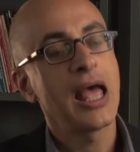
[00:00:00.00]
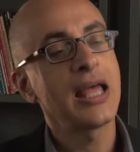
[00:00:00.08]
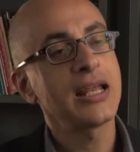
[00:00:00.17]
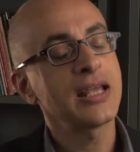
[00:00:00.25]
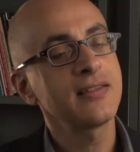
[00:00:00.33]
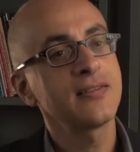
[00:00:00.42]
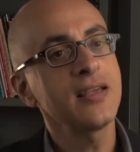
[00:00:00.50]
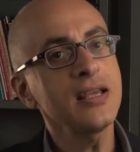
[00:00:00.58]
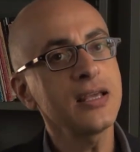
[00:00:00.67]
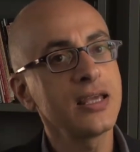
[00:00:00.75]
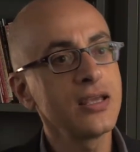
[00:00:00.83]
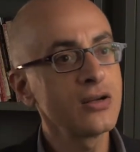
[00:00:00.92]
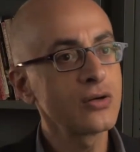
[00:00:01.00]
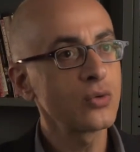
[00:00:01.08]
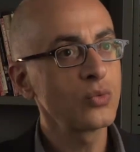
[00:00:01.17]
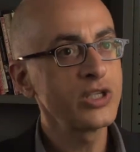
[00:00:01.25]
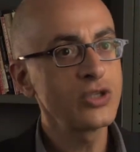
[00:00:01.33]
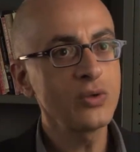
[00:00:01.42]
And I think here
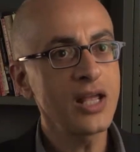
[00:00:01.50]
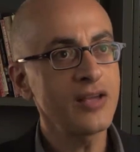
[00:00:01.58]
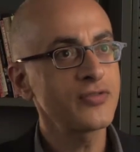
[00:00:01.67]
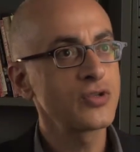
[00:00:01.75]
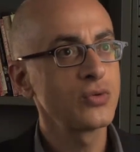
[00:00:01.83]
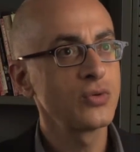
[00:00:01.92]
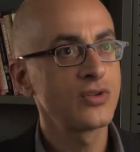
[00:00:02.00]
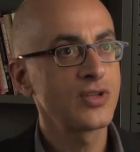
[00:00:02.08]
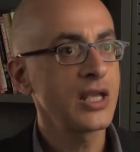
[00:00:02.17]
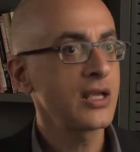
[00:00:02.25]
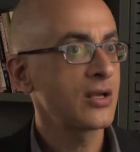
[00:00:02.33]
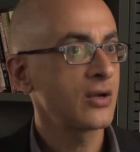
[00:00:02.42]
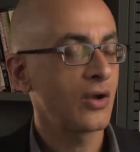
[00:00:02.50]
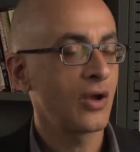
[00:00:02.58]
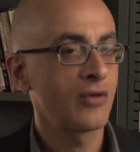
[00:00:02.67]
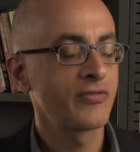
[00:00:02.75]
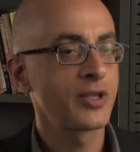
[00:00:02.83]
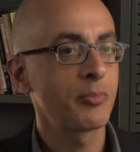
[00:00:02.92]
we don't have to think
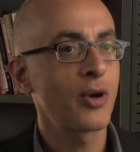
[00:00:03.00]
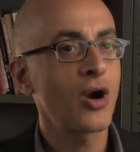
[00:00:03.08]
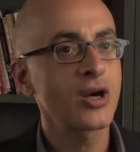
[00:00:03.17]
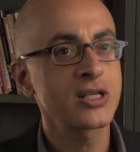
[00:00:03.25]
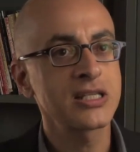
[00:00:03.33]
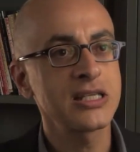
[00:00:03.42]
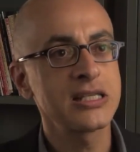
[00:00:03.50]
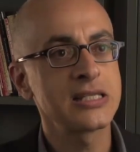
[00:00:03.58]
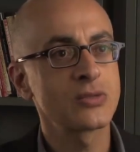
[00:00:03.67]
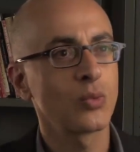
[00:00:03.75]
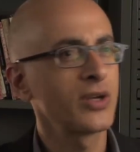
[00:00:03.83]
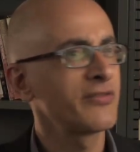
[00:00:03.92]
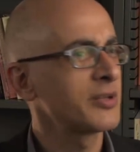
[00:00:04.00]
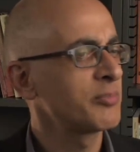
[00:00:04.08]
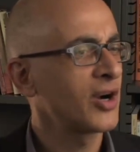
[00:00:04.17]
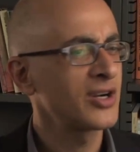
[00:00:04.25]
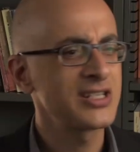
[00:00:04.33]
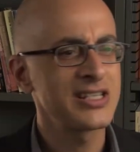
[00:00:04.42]
of the parties, one of the
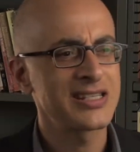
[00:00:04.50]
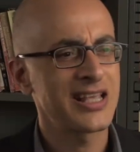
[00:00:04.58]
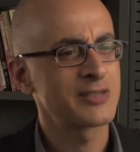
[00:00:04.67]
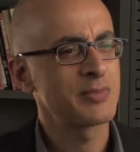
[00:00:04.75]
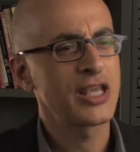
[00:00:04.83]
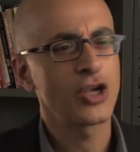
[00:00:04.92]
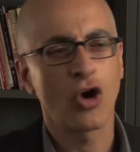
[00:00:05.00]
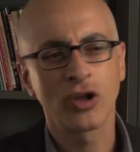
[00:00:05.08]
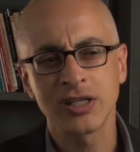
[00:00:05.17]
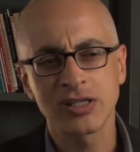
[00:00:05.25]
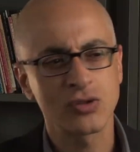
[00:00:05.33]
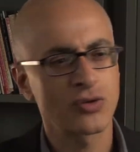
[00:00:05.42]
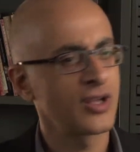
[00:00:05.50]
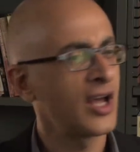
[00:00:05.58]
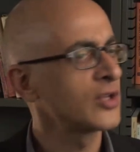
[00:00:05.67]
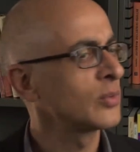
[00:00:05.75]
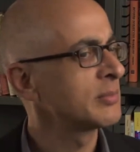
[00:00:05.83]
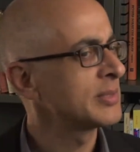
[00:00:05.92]
parties as being honest or the
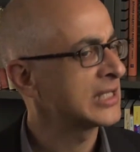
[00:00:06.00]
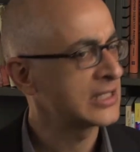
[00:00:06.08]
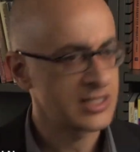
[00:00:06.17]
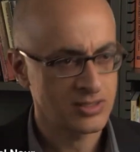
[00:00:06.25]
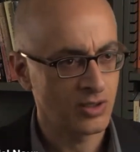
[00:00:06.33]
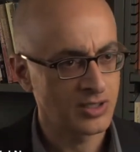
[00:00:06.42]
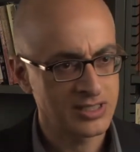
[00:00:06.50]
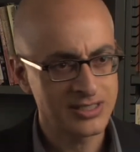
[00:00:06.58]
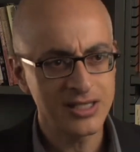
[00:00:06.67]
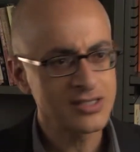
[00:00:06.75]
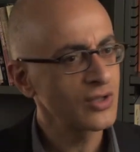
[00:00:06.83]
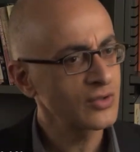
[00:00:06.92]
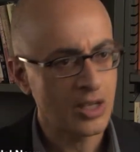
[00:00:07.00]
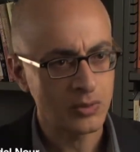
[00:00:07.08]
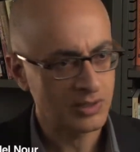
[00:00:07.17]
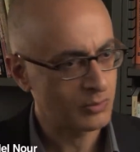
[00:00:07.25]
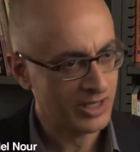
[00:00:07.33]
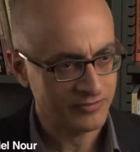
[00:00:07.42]
other one being dishonest. That's not how
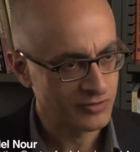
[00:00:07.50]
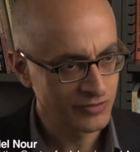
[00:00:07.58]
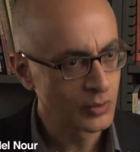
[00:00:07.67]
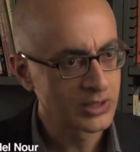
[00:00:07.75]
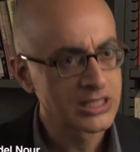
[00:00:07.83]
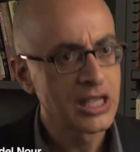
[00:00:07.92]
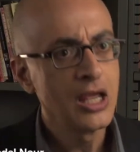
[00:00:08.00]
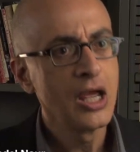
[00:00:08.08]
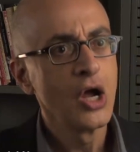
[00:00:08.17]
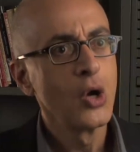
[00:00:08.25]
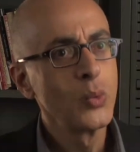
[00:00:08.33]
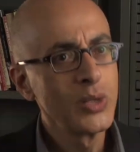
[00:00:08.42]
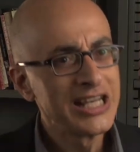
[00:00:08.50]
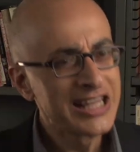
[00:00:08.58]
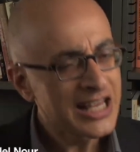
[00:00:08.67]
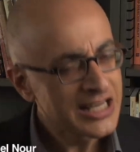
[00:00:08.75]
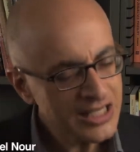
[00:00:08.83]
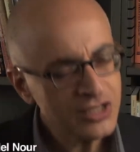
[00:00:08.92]
we have to view it.
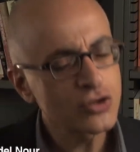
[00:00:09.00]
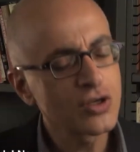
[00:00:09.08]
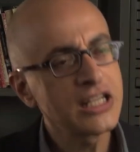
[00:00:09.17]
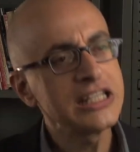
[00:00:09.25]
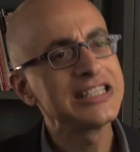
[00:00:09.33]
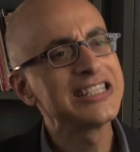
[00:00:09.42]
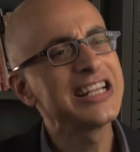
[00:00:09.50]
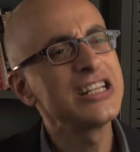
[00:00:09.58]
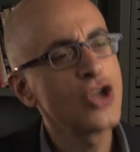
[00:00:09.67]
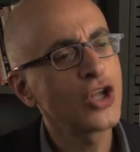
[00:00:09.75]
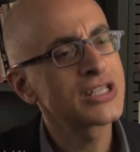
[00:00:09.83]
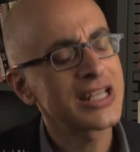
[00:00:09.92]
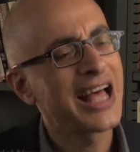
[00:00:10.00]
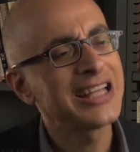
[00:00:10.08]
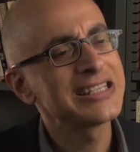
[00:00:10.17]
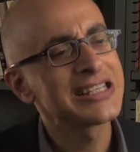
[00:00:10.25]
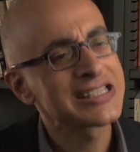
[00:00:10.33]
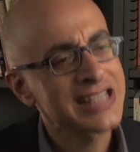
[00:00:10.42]
They literally did not
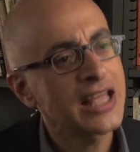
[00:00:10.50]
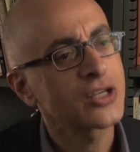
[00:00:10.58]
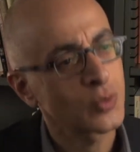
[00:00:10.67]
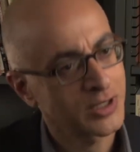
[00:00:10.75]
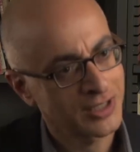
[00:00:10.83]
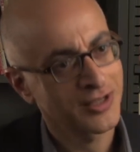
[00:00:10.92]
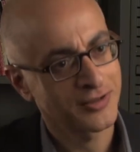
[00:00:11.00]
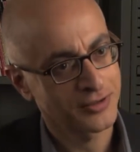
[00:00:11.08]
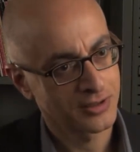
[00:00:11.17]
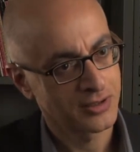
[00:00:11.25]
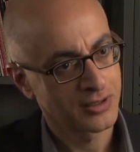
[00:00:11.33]
understand one another.